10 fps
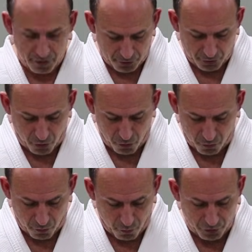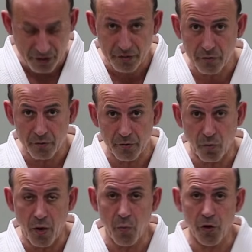So the
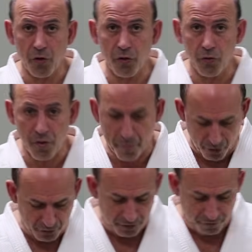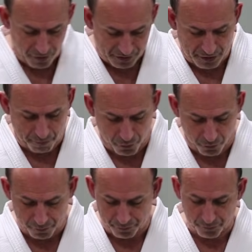way we're going to do the belt is very simple.